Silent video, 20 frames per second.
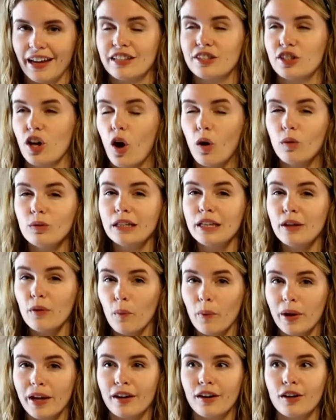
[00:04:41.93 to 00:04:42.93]
It's only
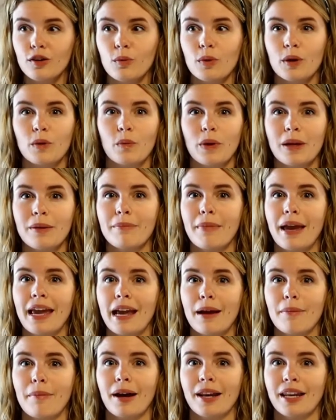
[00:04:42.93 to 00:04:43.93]
weird when we
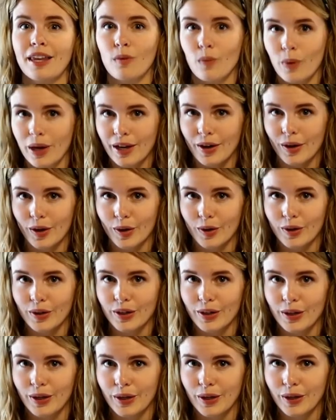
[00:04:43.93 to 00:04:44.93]
make money weird,
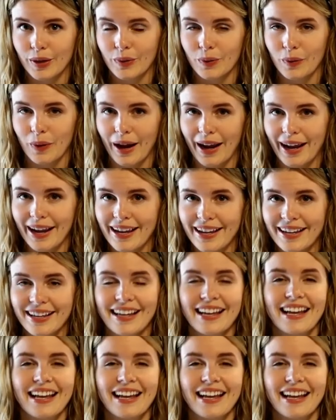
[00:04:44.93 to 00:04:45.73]
right?